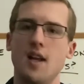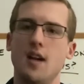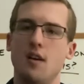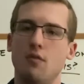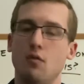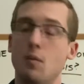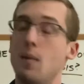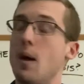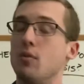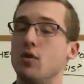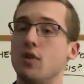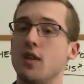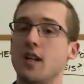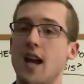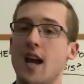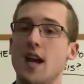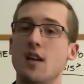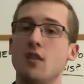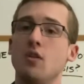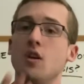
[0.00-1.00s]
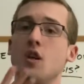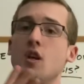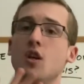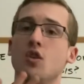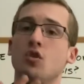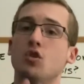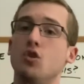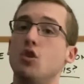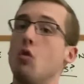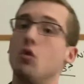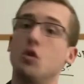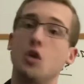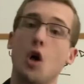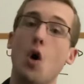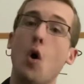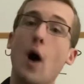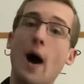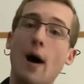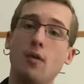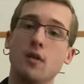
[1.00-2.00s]
Remember, again, don't
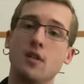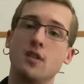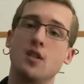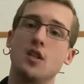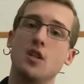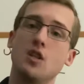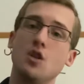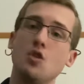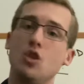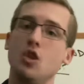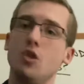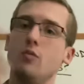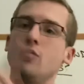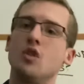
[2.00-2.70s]
go out into YouTube,